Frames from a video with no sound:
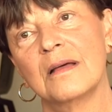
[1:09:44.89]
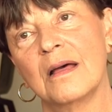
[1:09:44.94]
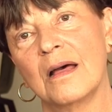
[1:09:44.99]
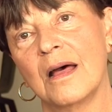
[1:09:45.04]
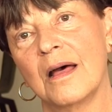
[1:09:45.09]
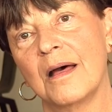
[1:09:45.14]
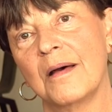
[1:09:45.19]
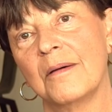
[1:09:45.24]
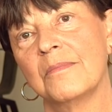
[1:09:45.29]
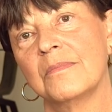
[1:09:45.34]

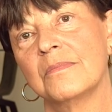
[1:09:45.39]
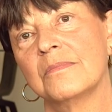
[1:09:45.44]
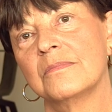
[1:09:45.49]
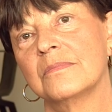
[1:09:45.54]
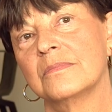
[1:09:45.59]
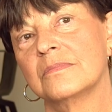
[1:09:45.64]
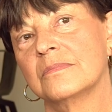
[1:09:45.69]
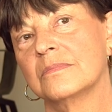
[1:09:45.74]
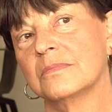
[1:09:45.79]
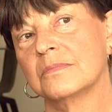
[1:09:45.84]
um,
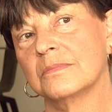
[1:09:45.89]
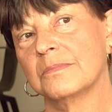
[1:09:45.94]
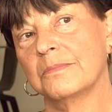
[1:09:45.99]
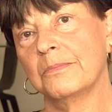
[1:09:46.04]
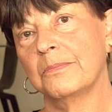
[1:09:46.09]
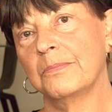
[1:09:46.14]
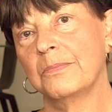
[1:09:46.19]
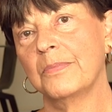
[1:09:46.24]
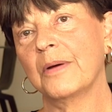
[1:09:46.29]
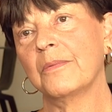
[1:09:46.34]

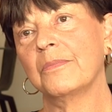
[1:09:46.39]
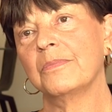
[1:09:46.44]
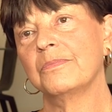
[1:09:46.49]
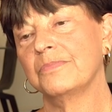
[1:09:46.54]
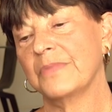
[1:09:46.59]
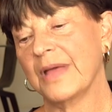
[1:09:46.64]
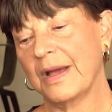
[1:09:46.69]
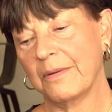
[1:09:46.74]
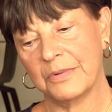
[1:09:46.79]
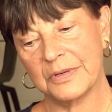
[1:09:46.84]

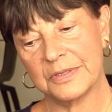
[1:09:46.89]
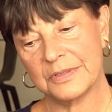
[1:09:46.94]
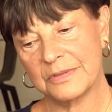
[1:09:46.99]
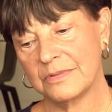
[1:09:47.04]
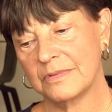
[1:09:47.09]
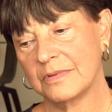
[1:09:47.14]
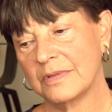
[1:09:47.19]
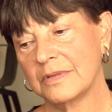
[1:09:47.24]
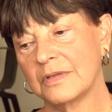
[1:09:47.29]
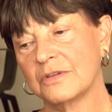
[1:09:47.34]
but that
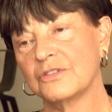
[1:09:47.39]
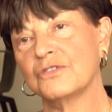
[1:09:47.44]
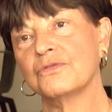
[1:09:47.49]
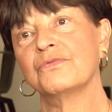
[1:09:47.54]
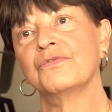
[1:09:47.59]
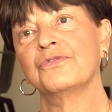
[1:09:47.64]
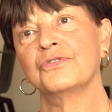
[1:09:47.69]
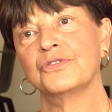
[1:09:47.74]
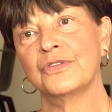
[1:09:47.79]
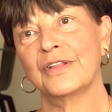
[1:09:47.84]
was the
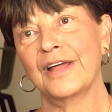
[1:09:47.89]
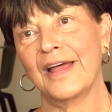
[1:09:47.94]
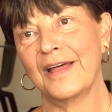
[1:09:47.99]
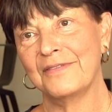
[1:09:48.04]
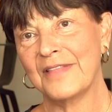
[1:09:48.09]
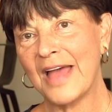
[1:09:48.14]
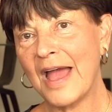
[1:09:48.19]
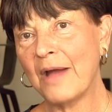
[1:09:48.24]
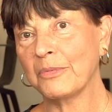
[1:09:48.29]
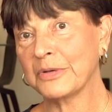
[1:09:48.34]

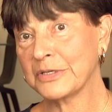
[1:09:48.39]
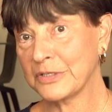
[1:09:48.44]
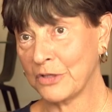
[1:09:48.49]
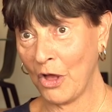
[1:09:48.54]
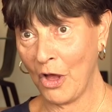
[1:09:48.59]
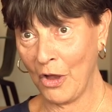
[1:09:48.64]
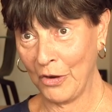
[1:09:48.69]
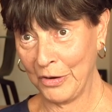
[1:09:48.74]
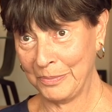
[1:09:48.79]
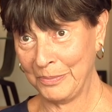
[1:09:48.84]
and that was the
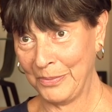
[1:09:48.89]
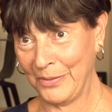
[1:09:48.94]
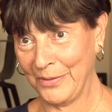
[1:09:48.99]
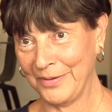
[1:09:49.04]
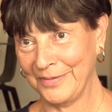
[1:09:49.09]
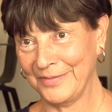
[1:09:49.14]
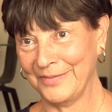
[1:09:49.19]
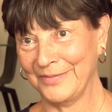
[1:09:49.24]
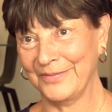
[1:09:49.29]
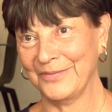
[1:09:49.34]
hard
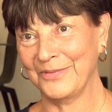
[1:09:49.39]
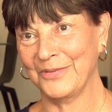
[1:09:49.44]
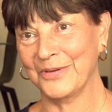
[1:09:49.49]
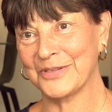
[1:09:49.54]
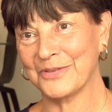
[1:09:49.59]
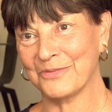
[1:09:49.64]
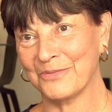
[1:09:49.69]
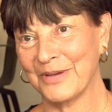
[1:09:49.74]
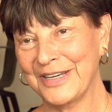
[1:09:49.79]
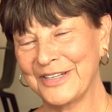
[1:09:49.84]
part
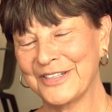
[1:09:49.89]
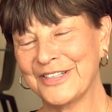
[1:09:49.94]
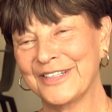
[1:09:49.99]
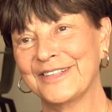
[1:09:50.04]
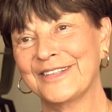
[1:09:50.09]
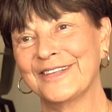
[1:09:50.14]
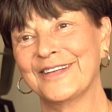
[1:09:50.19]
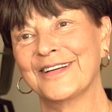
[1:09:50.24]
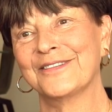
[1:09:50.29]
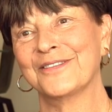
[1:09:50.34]
was arranging
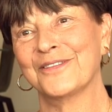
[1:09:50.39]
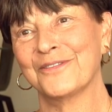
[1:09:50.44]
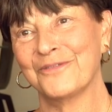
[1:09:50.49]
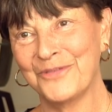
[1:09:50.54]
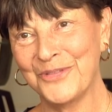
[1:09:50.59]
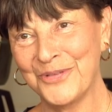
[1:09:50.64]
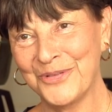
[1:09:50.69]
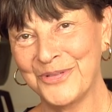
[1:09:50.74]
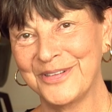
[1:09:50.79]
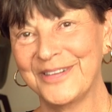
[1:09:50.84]
to get the
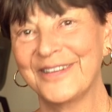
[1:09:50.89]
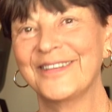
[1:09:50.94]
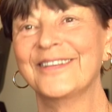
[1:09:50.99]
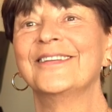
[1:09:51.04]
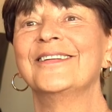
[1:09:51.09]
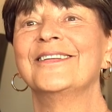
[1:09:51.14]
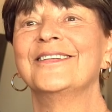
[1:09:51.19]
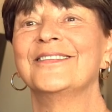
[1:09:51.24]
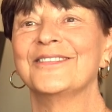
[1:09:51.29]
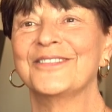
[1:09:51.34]
food
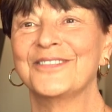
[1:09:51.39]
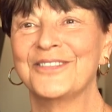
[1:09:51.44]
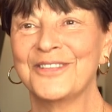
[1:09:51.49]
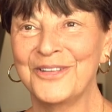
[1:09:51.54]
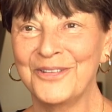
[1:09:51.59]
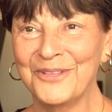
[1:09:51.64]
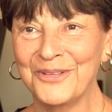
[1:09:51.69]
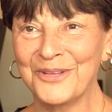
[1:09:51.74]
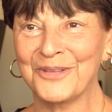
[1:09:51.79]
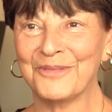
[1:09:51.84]

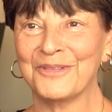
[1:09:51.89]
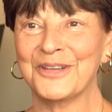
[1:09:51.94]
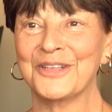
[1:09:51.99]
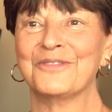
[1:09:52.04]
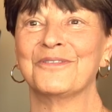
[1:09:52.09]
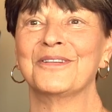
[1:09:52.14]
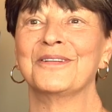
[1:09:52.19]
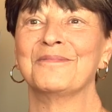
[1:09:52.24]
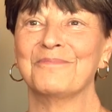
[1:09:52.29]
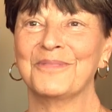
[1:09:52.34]
to the
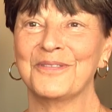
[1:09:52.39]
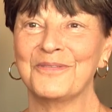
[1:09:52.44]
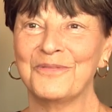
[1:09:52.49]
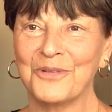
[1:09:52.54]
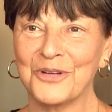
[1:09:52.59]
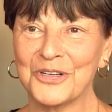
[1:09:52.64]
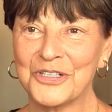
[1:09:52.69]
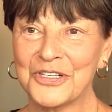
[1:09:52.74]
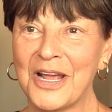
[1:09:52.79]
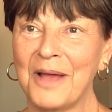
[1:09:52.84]
retreat
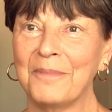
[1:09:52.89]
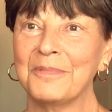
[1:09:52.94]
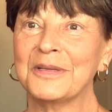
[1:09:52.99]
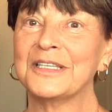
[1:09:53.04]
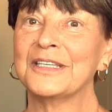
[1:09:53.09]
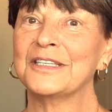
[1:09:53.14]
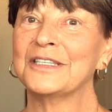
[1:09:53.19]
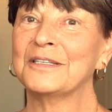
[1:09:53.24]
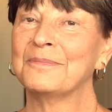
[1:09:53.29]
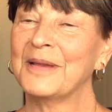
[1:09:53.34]
before
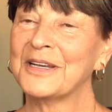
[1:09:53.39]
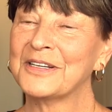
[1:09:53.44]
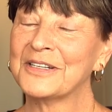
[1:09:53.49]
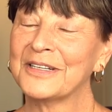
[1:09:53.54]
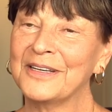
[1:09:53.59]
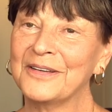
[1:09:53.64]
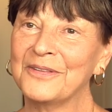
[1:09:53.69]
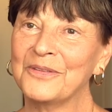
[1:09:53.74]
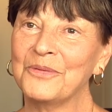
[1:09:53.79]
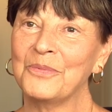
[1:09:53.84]
Shabbos,
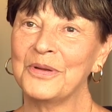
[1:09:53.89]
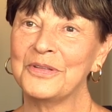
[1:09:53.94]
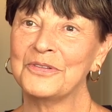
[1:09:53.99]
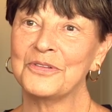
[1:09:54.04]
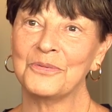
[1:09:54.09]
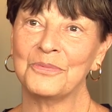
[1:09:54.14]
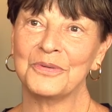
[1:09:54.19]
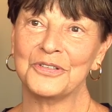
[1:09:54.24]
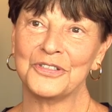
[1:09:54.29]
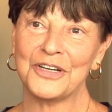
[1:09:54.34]
especially in the
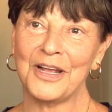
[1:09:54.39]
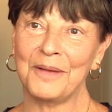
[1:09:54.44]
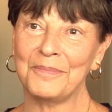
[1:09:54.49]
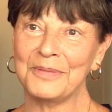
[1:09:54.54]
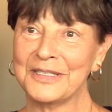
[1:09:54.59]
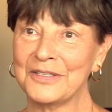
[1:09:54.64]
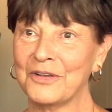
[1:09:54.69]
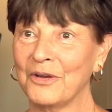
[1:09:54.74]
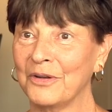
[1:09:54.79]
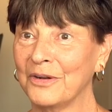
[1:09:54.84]
winter when
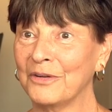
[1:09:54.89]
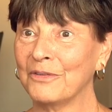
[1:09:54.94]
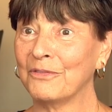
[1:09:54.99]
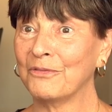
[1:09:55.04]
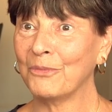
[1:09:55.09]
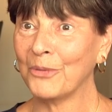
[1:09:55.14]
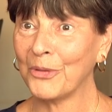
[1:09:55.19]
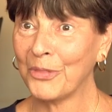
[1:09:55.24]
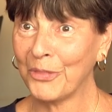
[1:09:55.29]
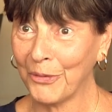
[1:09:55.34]
Shabbos started at
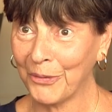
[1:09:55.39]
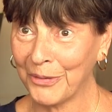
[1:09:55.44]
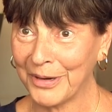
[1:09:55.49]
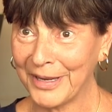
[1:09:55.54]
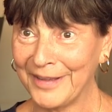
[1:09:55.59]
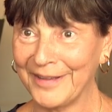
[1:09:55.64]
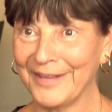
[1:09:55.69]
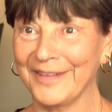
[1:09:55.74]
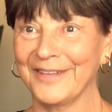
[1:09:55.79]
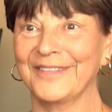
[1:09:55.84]

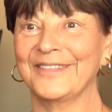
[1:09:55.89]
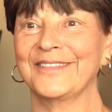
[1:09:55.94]
4:30.